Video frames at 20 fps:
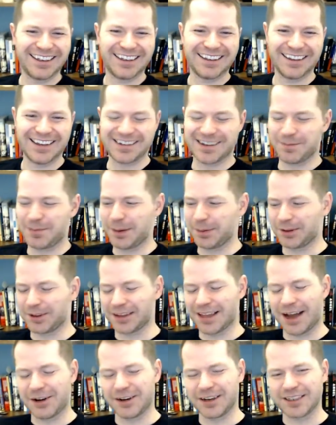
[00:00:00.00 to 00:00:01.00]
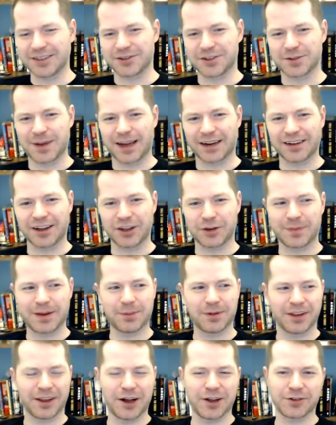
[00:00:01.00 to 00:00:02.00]
Listen, people are allowed to disrespect other
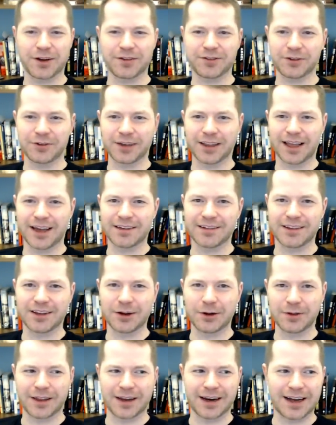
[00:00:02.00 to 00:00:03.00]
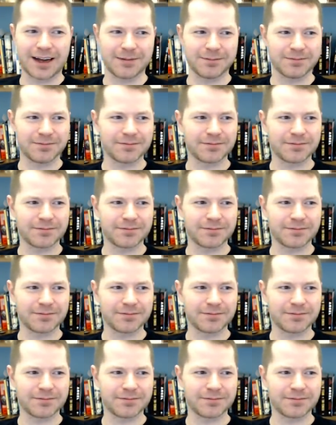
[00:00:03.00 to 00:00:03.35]
people. They also have to realize, though, that um,